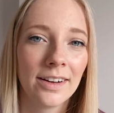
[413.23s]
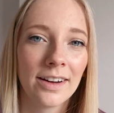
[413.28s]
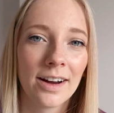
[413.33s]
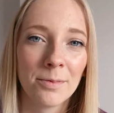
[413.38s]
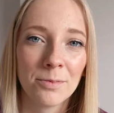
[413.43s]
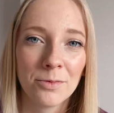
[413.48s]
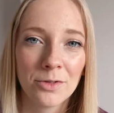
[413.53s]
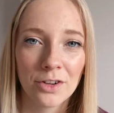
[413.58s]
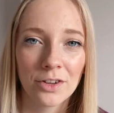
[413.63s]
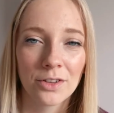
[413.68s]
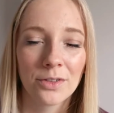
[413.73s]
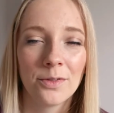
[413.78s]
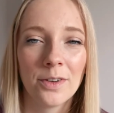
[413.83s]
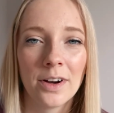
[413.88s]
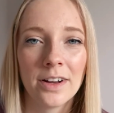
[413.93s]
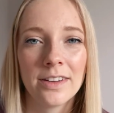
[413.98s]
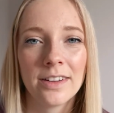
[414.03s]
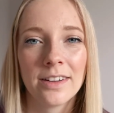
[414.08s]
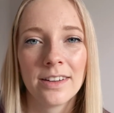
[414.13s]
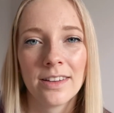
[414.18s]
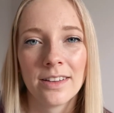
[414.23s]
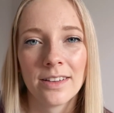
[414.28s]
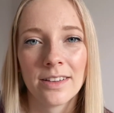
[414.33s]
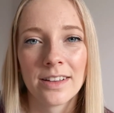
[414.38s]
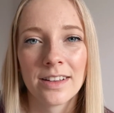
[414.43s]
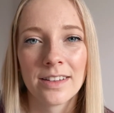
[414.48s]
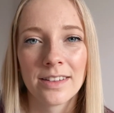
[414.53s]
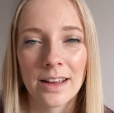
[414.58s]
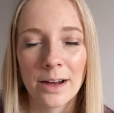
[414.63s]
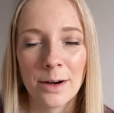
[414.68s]
I'm just finding that
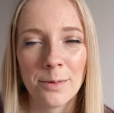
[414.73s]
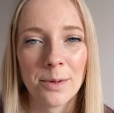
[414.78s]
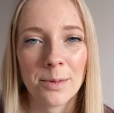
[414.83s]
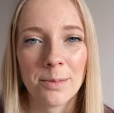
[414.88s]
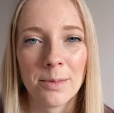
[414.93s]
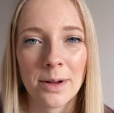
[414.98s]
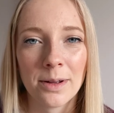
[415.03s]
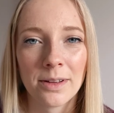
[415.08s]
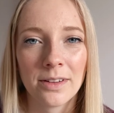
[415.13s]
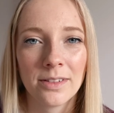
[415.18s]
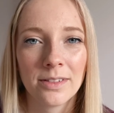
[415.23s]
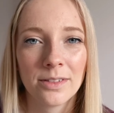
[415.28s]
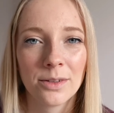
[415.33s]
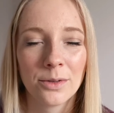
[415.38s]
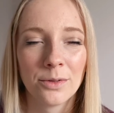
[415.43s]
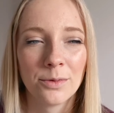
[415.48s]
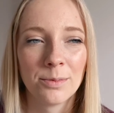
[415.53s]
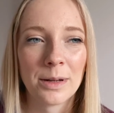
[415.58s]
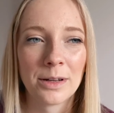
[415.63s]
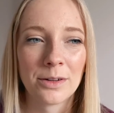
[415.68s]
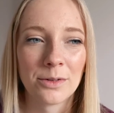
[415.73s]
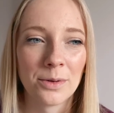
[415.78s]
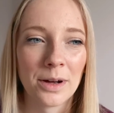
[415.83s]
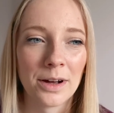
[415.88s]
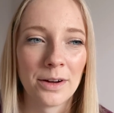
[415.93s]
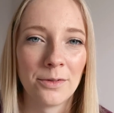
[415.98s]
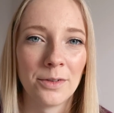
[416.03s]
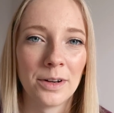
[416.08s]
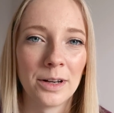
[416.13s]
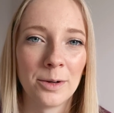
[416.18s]
it's helping my sort of mental
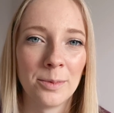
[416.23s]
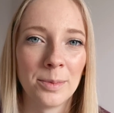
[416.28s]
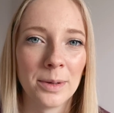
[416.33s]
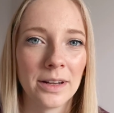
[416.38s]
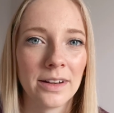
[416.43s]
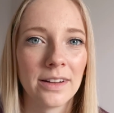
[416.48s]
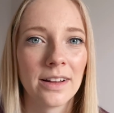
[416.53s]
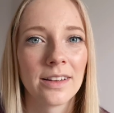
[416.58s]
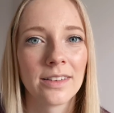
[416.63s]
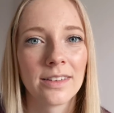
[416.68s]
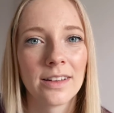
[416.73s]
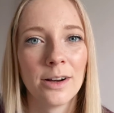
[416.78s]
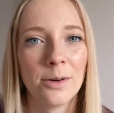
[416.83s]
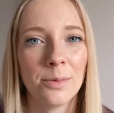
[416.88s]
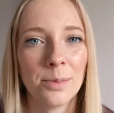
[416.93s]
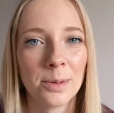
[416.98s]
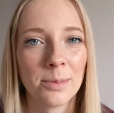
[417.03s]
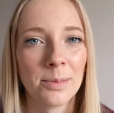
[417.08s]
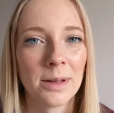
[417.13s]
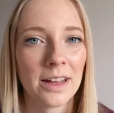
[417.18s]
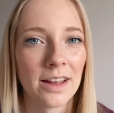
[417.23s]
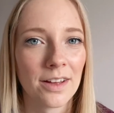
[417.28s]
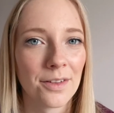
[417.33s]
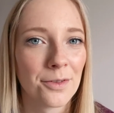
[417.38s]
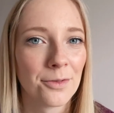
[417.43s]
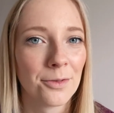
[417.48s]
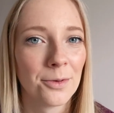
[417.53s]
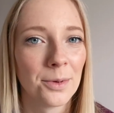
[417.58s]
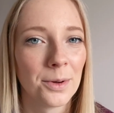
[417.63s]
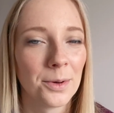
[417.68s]
health a little bit, and that's helping me get
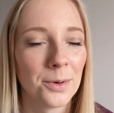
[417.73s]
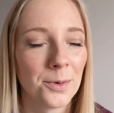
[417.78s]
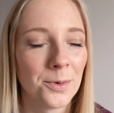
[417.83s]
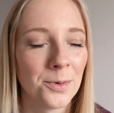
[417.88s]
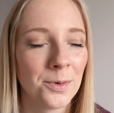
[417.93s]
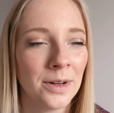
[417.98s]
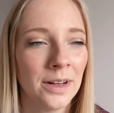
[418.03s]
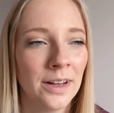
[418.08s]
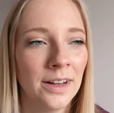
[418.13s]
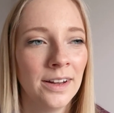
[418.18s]
through it all.